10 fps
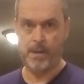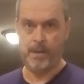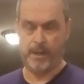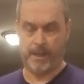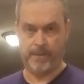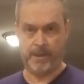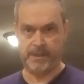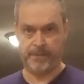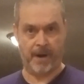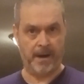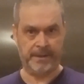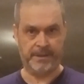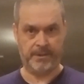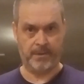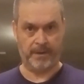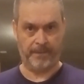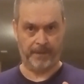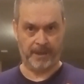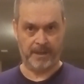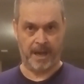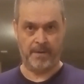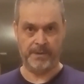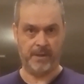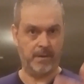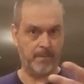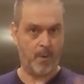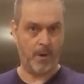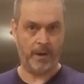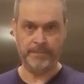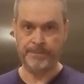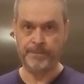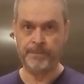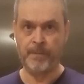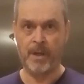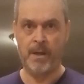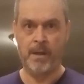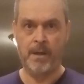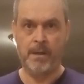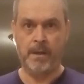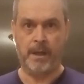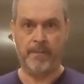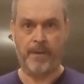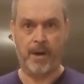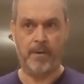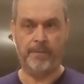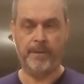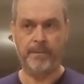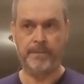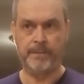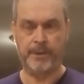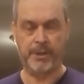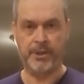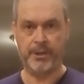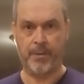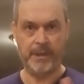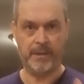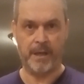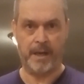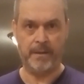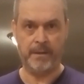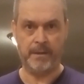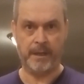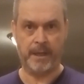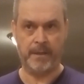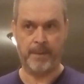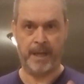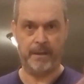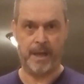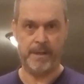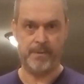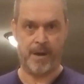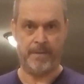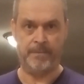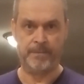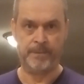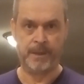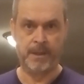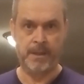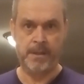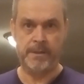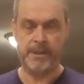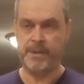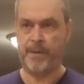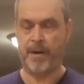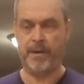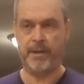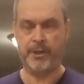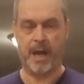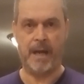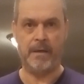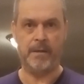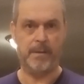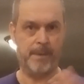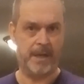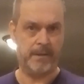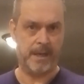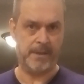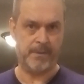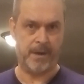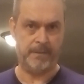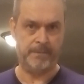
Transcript: even as far as 250,000 or more, involve just showing the gun and the bad guys run. Just firing a shot, the bad guys run.